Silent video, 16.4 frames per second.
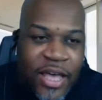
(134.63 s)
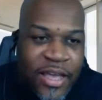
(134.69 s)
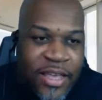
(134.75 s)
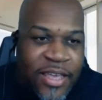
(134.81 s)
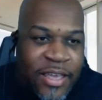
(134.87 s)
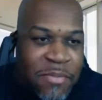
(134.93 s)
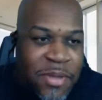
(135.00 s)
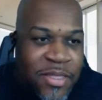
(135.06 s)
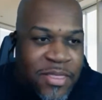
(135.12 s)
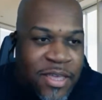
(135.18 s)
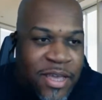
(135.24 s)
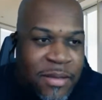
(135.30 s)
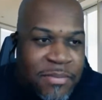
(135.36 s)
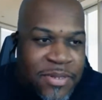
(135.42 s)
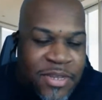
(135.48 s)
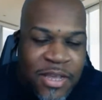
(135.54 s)
Give me a
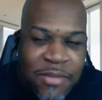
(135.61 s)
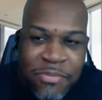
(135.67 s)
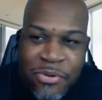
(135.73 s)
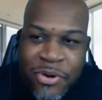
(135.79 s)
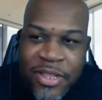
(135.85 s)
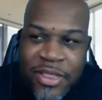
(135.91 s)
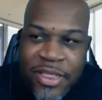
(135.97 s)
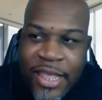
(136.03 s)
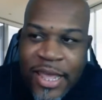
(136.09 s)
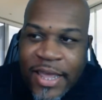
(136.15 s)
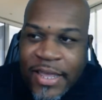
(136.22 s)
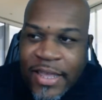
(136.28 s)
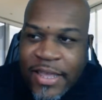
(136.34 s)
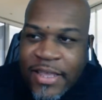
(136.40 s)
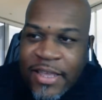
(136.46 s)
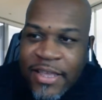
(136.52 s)
thumbs up or a like.